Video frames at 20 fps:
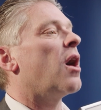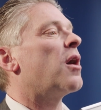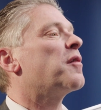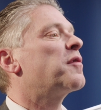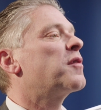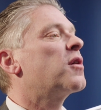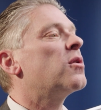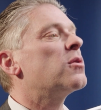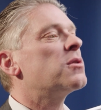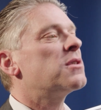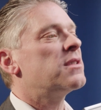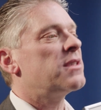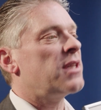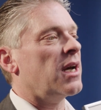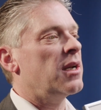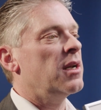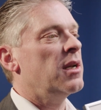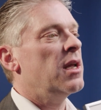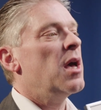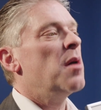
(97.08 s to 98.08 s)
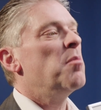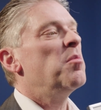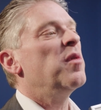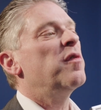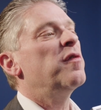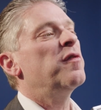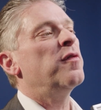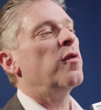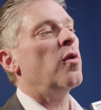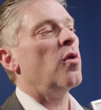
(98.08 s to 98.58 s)
are of course done
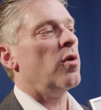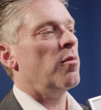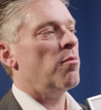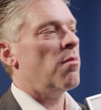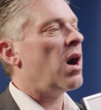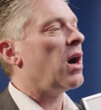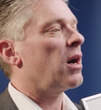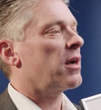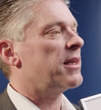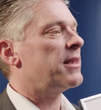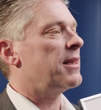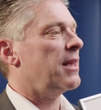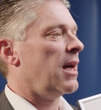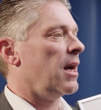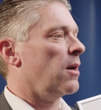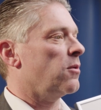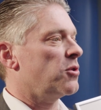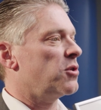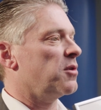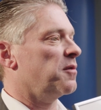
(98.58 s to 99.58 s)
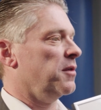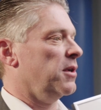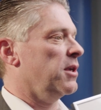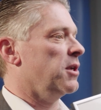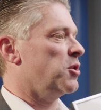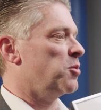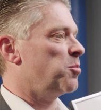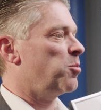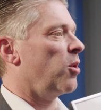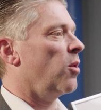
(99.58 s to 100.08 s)
before market launch of
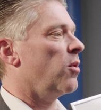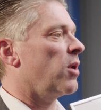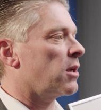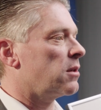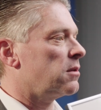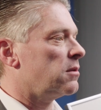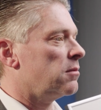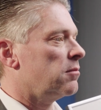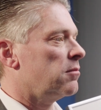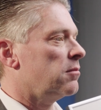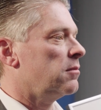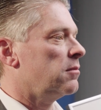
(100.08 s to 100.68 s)
each product.